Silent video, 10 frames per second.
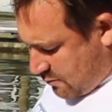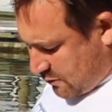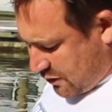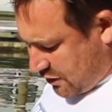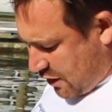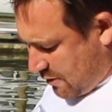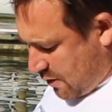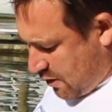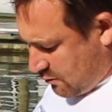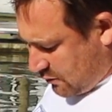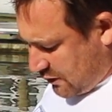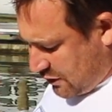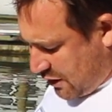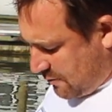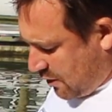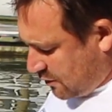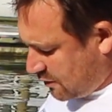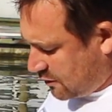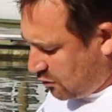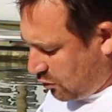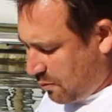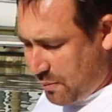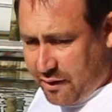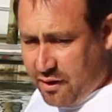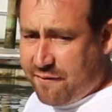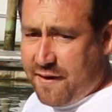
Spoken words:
sashimi or sashimi. It's still got a bit of the